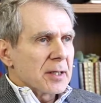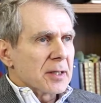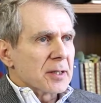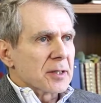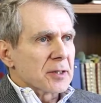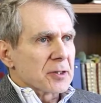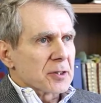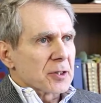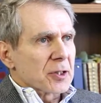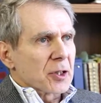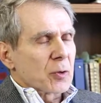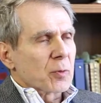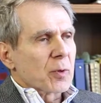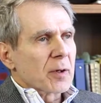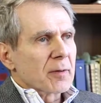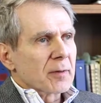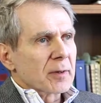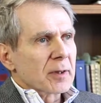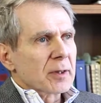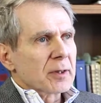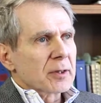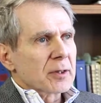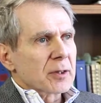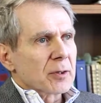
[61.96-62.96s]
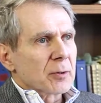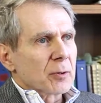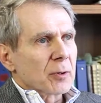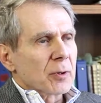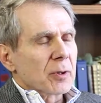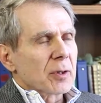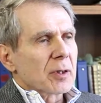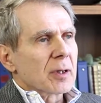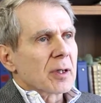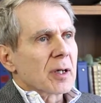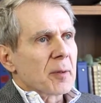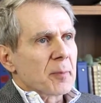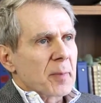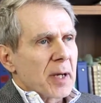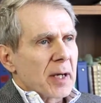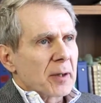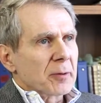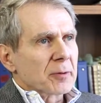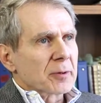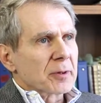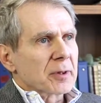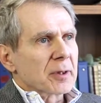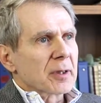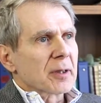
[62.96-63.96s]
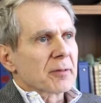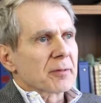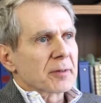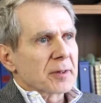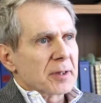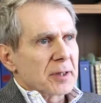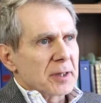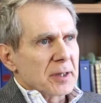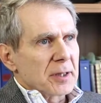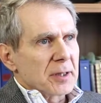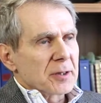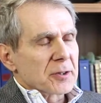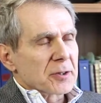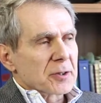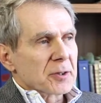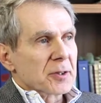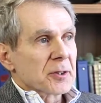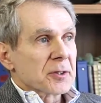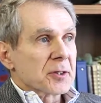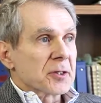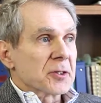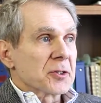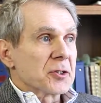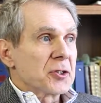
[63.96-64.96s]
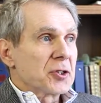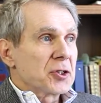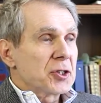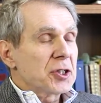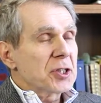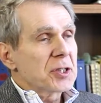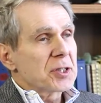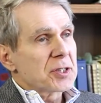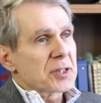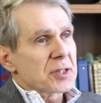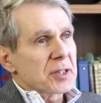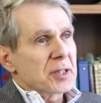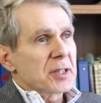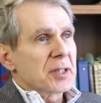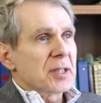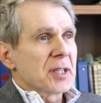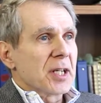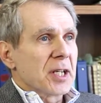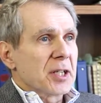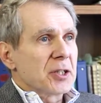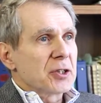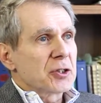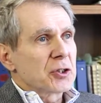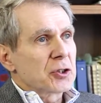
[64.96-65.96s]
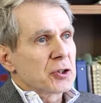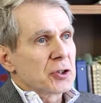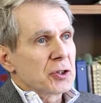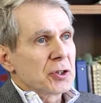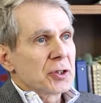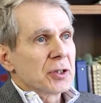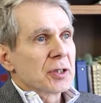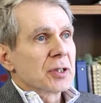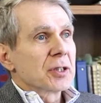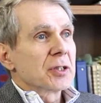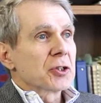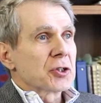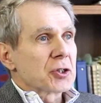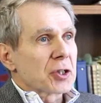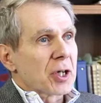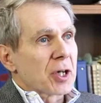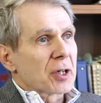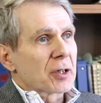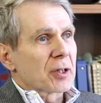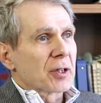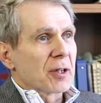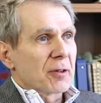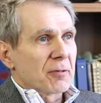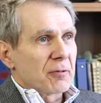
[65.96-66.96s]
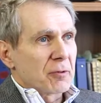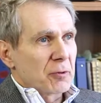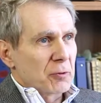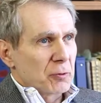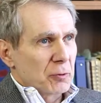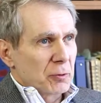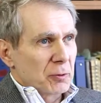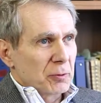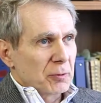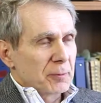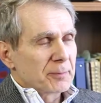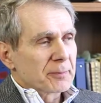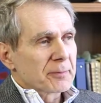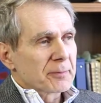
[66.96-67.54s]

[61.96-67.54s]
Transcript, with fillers: is equivalent to amount of T. So this is GCAT Chargaff rule.